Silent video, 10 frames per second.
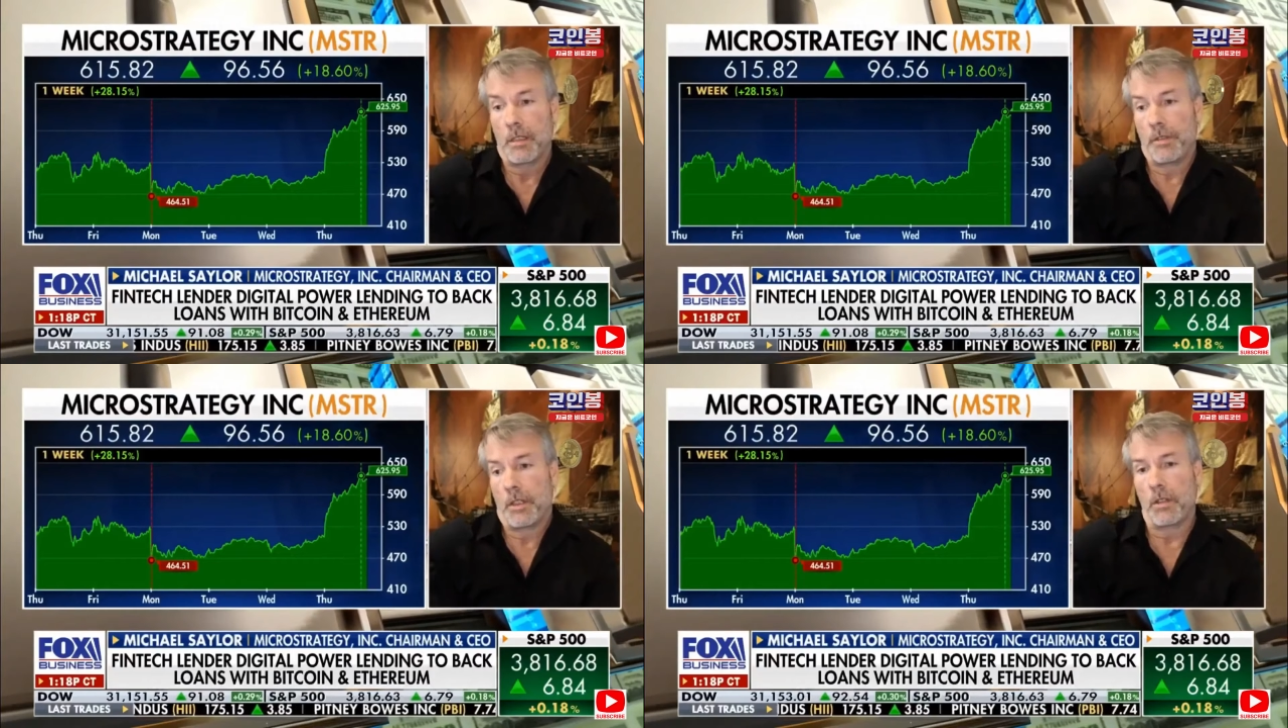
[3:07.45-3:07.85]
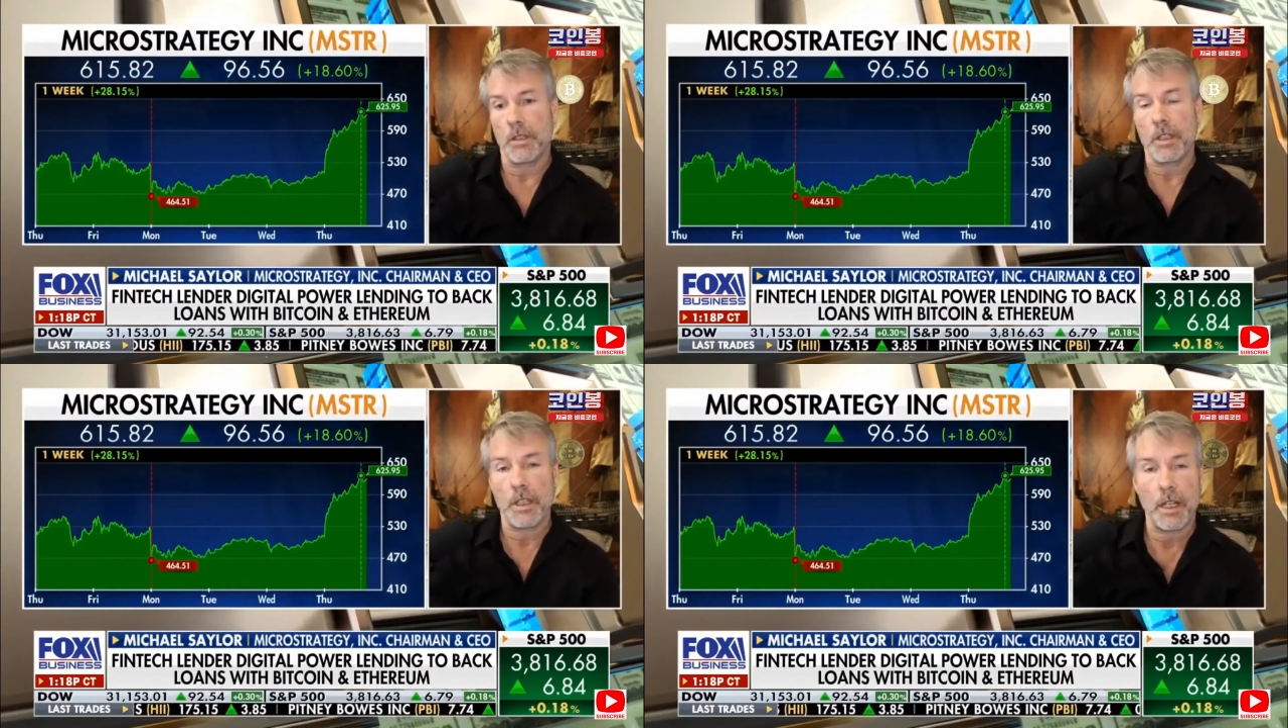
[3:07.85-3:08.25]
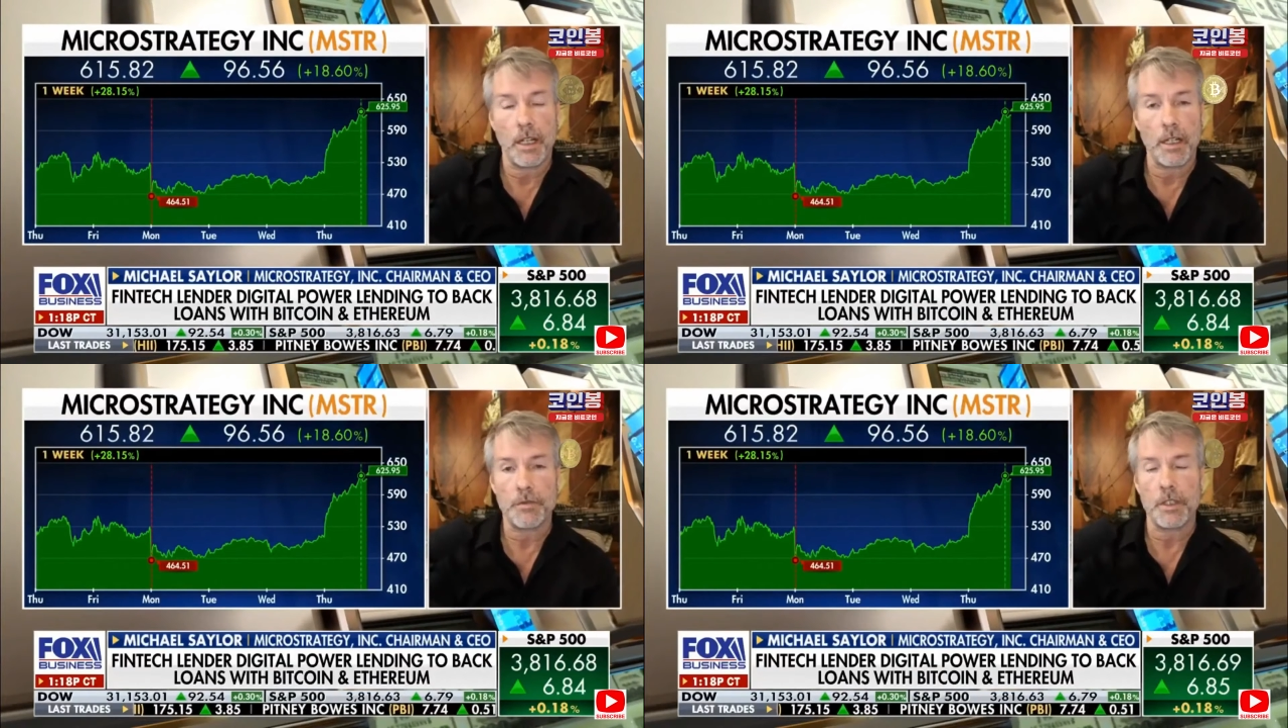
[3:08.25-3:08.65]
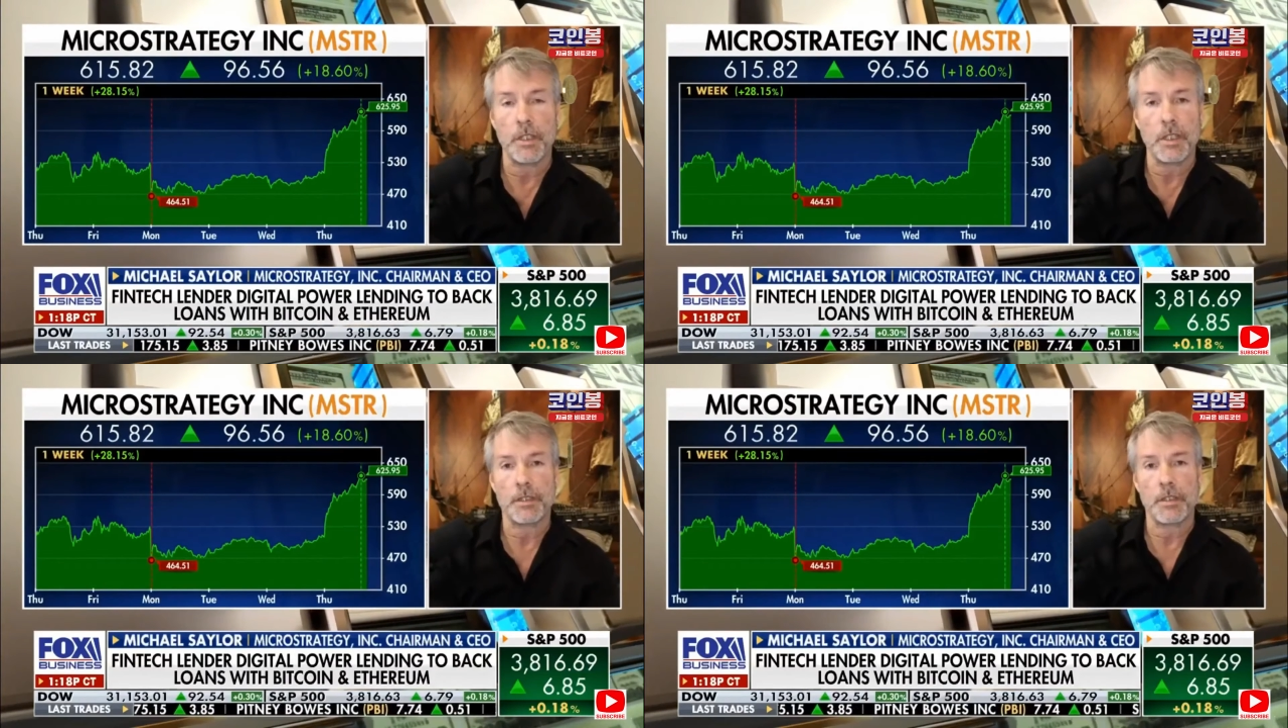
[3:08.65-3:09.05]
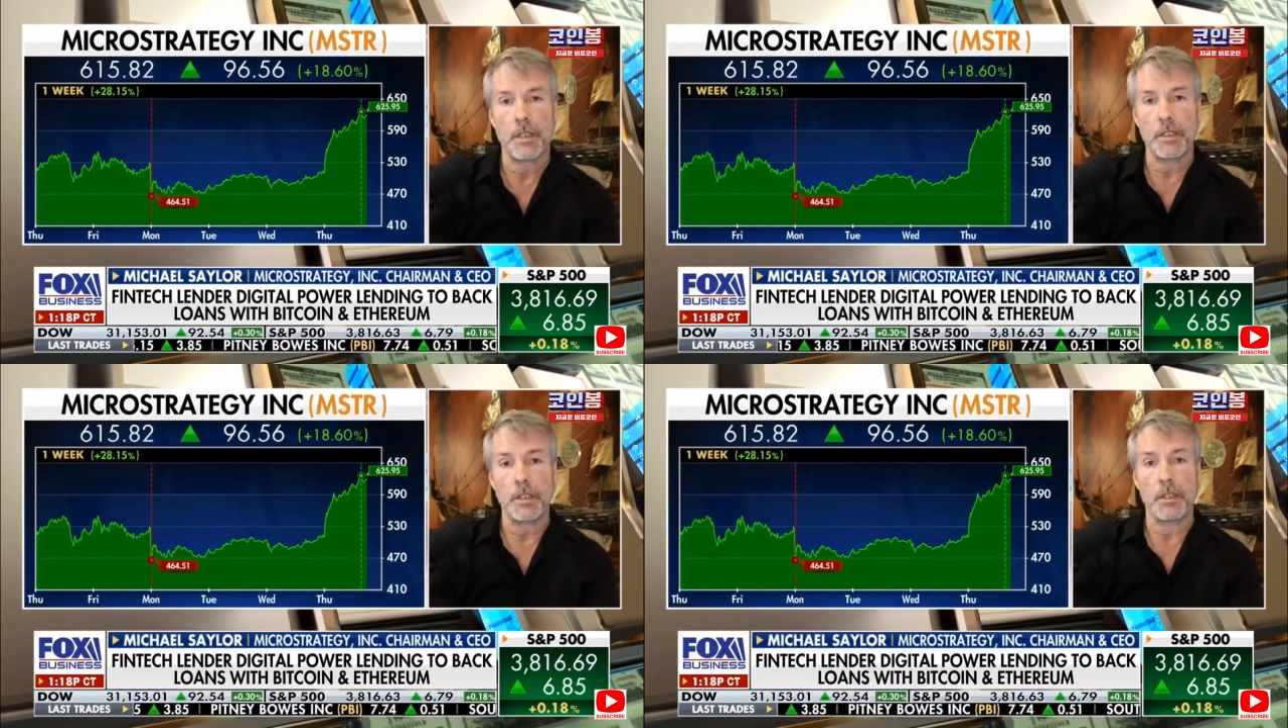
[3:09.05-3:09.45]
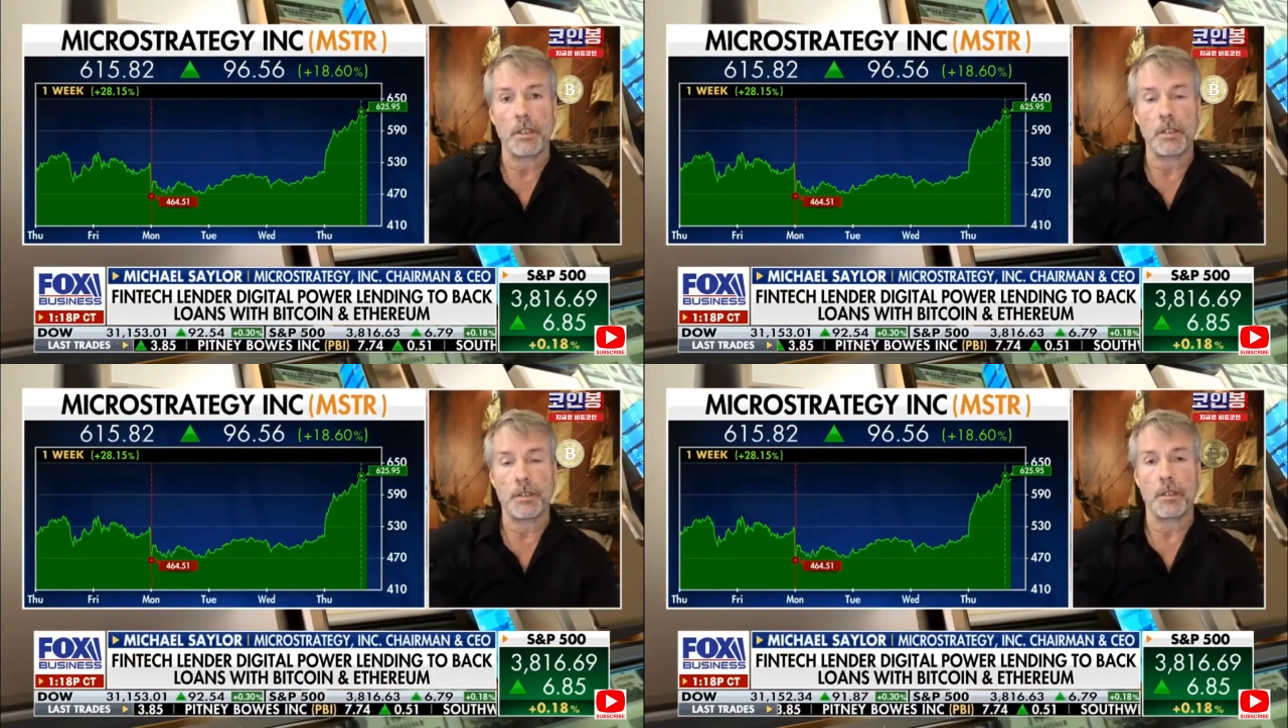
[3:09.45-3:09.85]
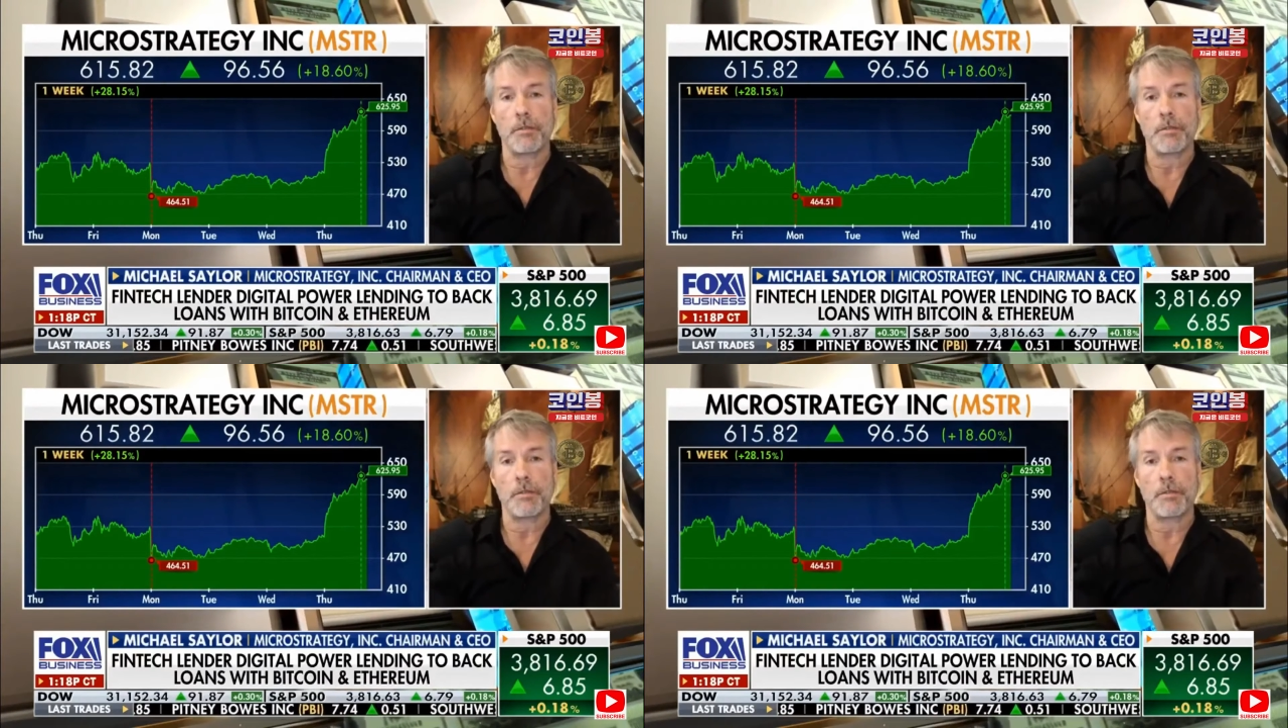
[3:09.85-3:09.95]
If you're holding cash for the next 10 years